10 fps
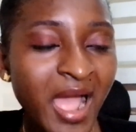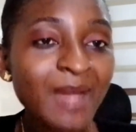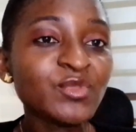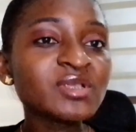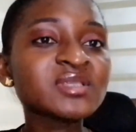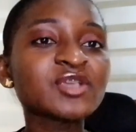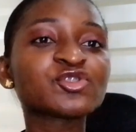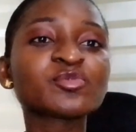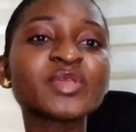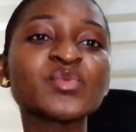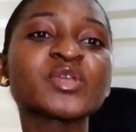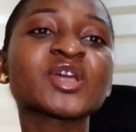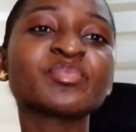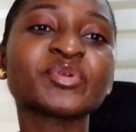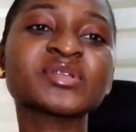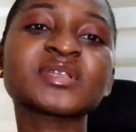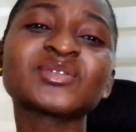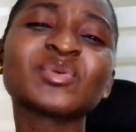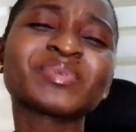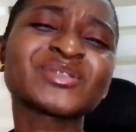I'm not saying you should be a wicked
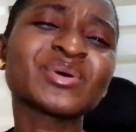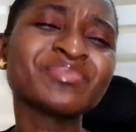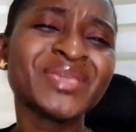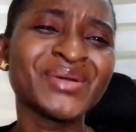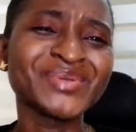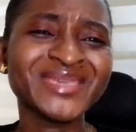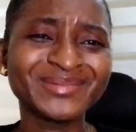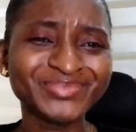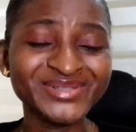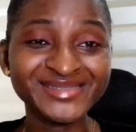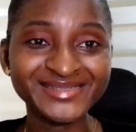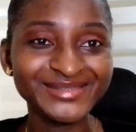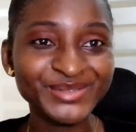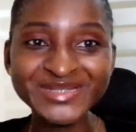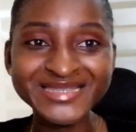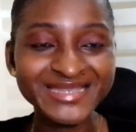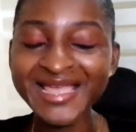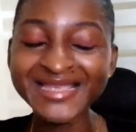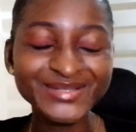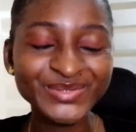person. No, please don't be a wicked person. Don't say
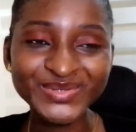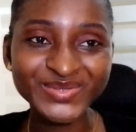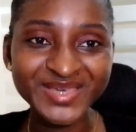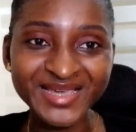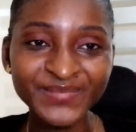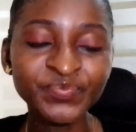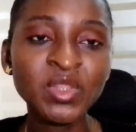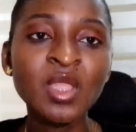I told you that.